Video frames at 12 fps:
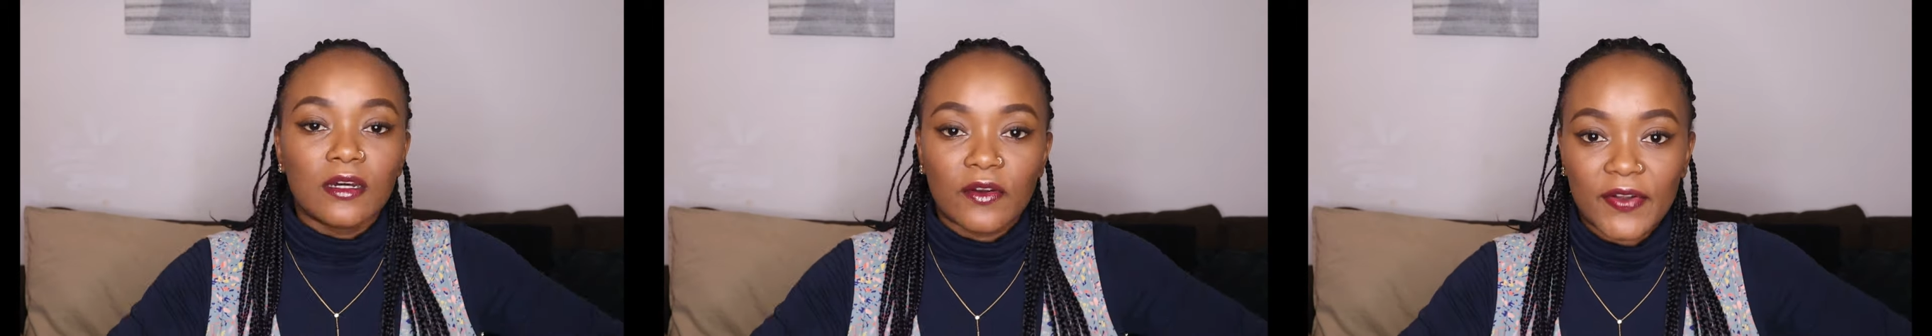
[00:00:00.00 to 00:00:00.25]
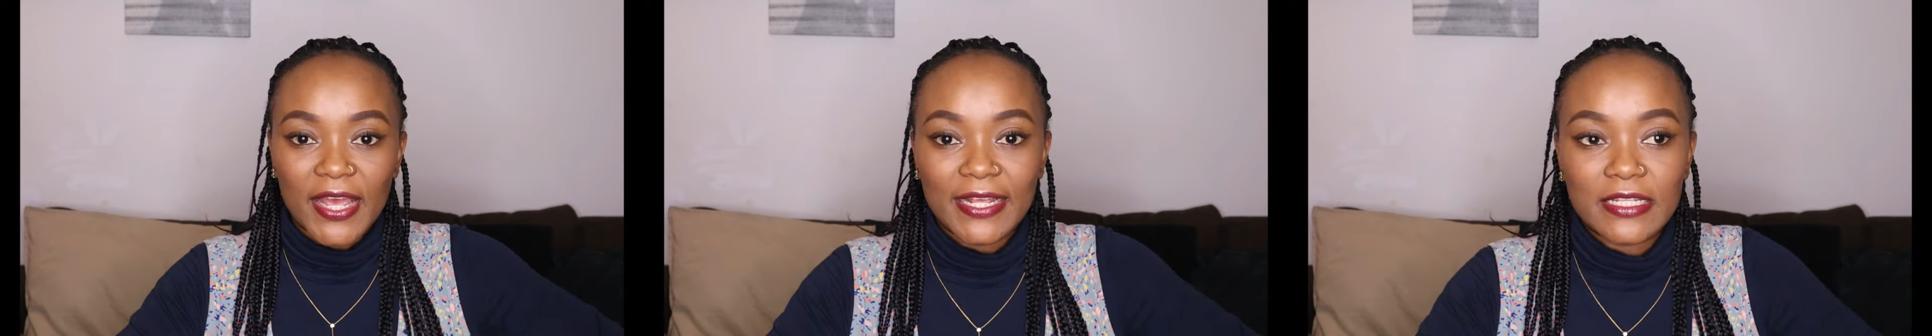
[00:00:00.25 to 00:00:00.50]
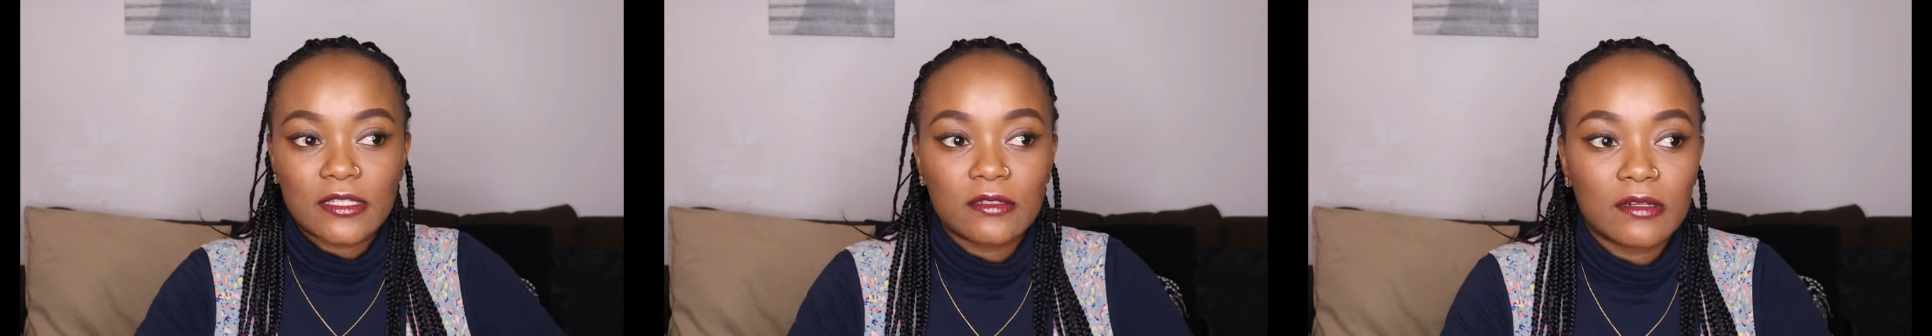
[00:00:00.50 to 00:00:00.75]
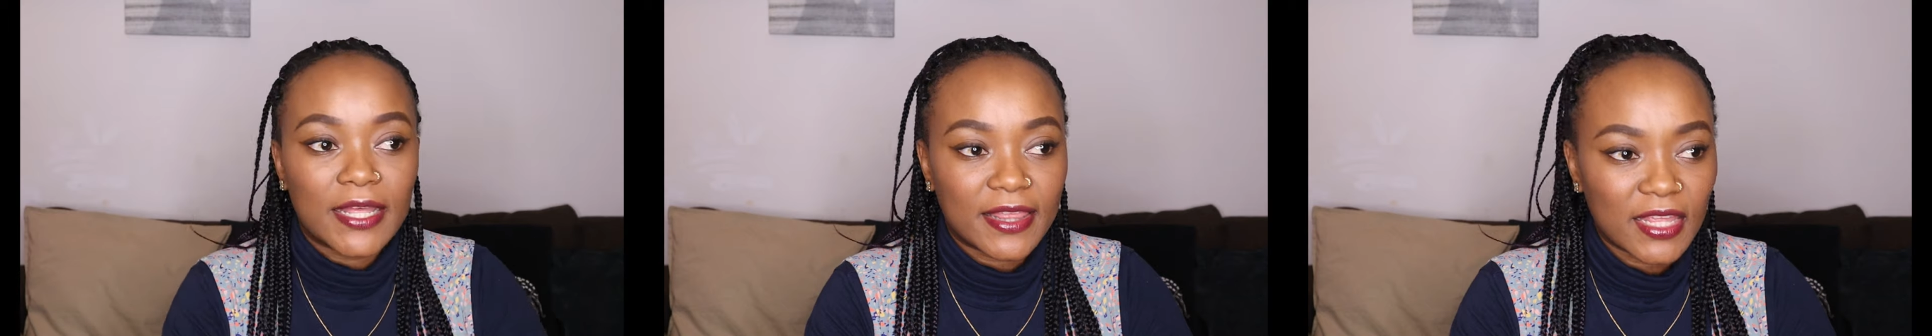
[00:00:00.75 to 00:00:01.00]
all right
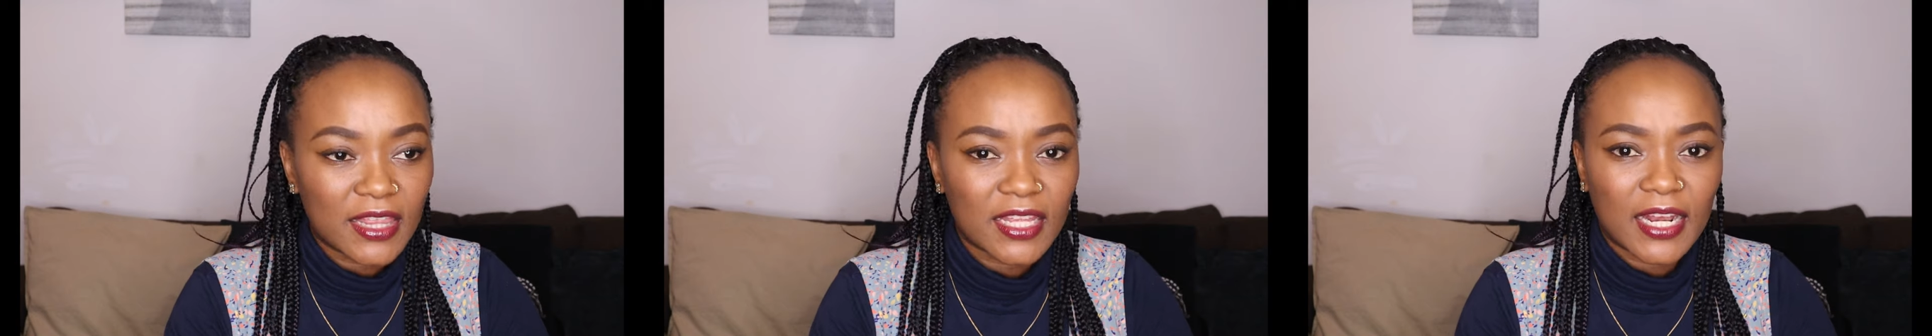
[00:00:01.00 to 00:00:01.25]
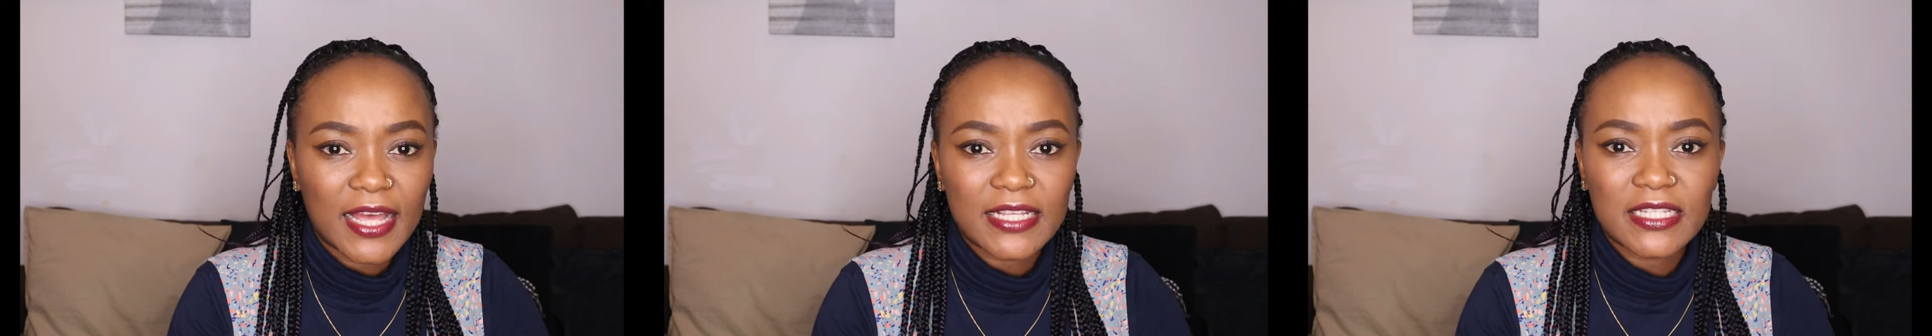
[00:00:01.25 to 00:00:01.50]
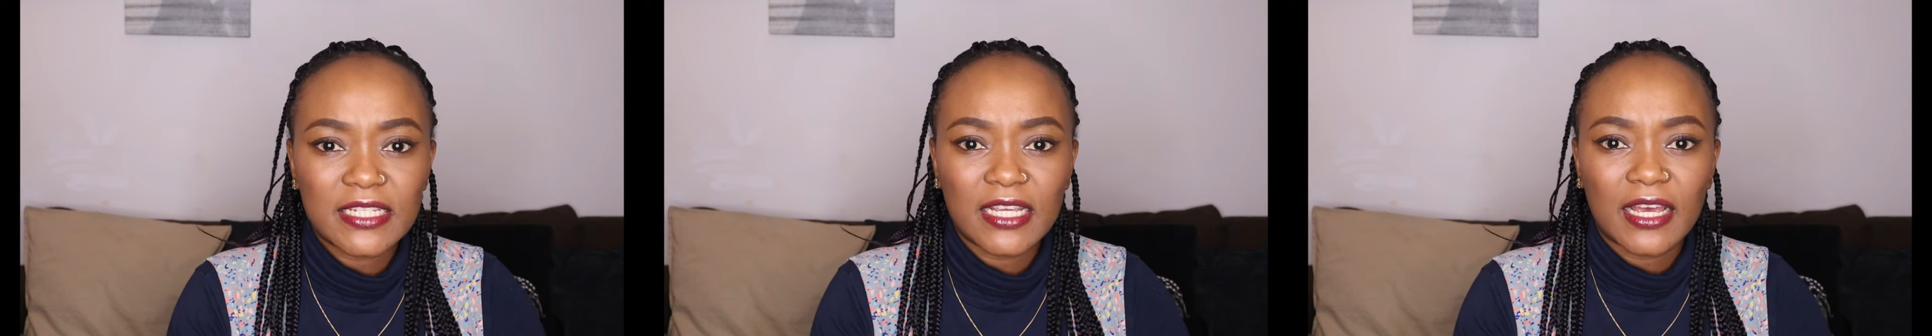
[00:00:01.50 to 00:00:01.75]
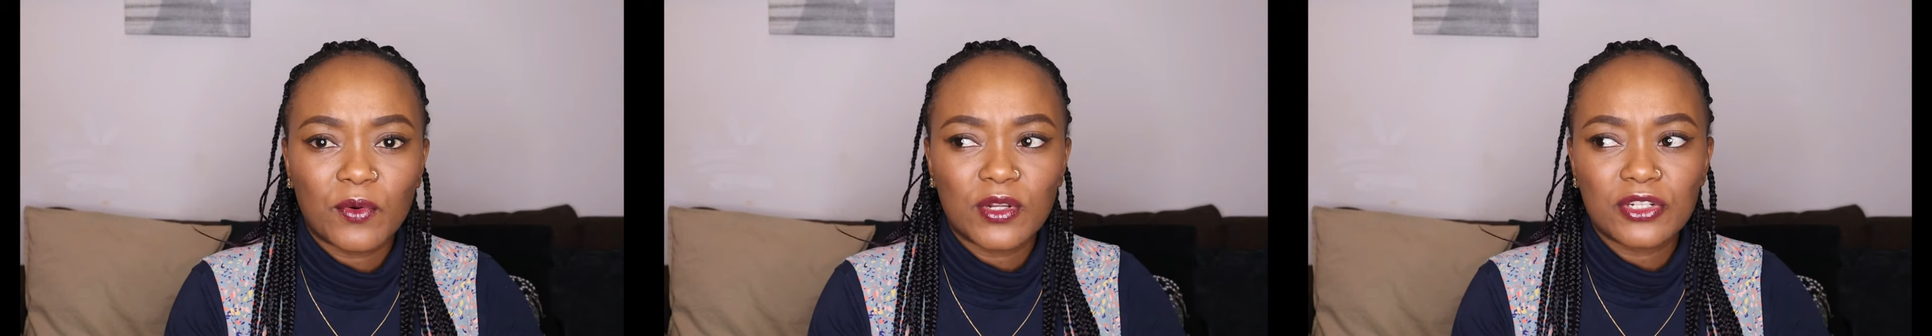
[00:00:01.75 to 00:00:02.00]
so i think the last
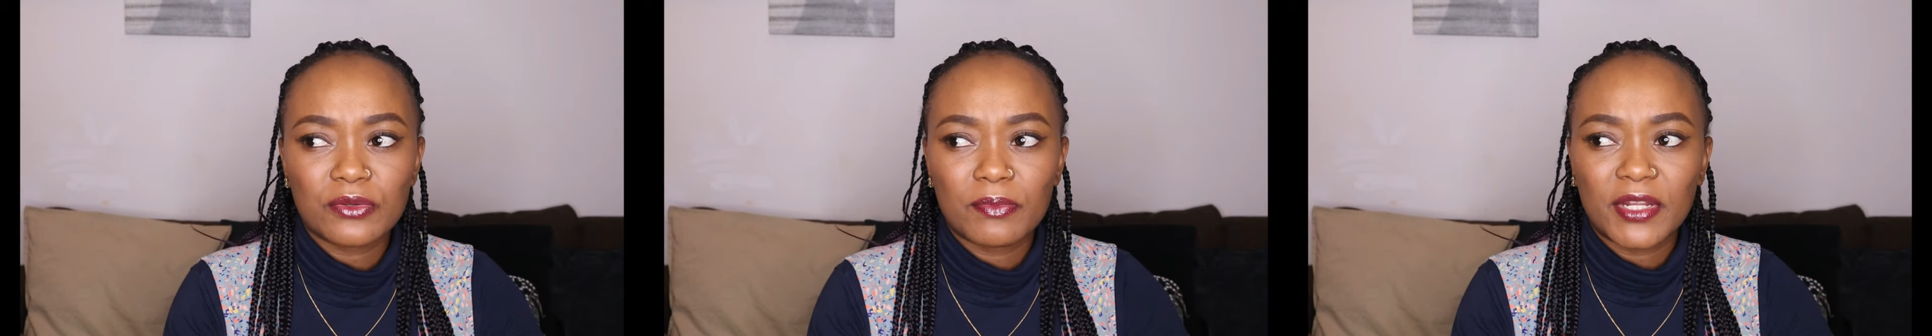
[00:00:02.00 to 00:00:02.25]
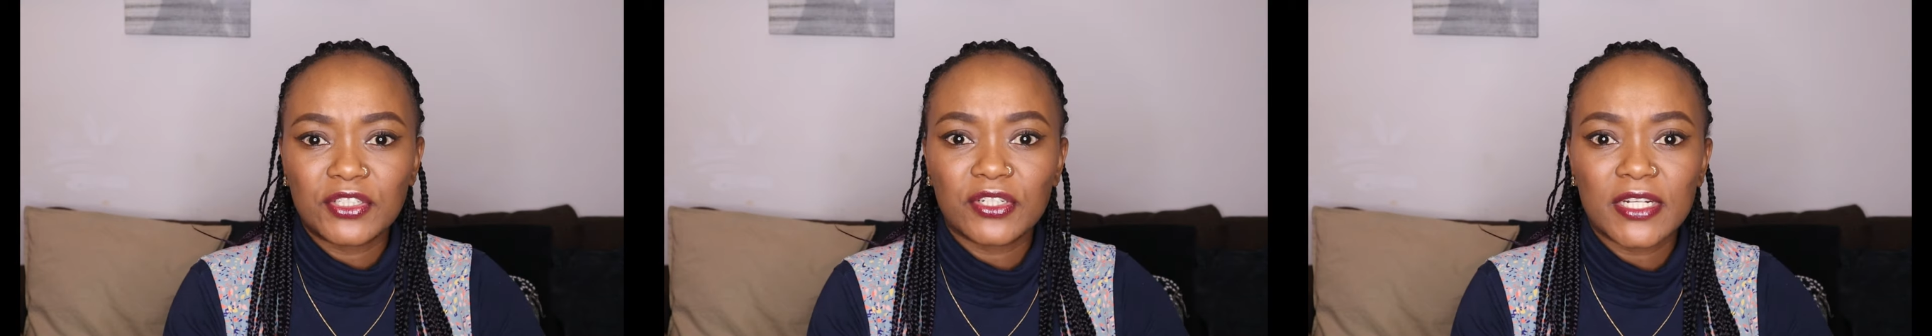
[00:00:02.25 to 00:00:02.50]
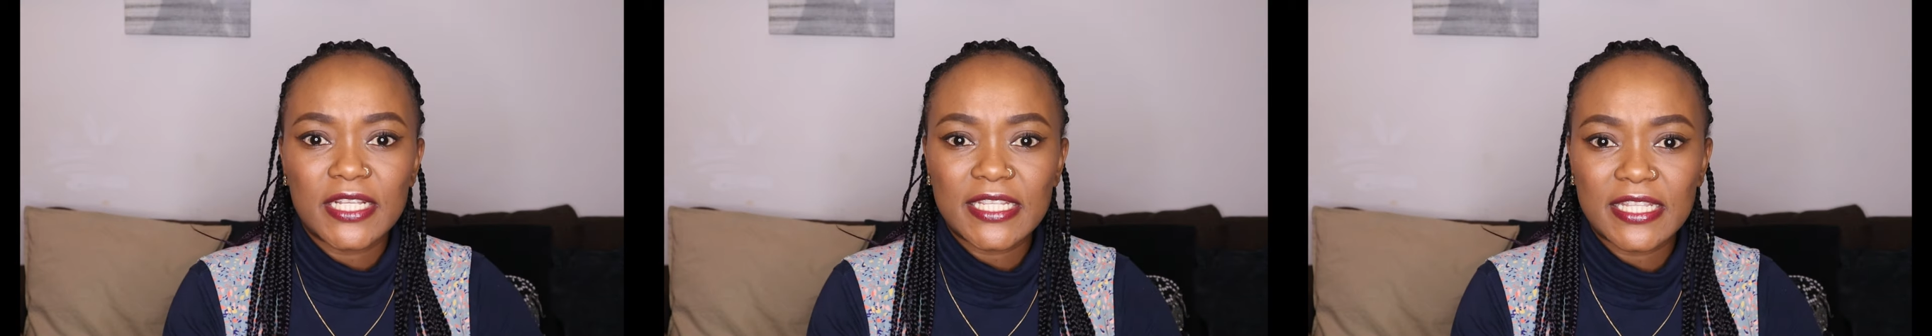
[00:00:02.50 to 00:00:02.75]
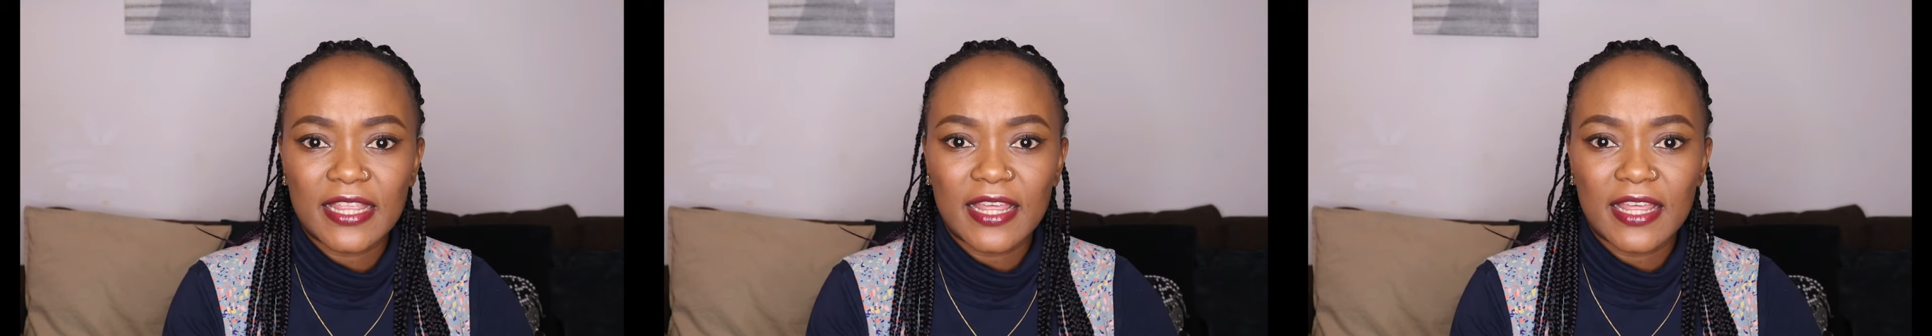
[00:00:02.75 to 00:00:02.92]
thing i want to mention is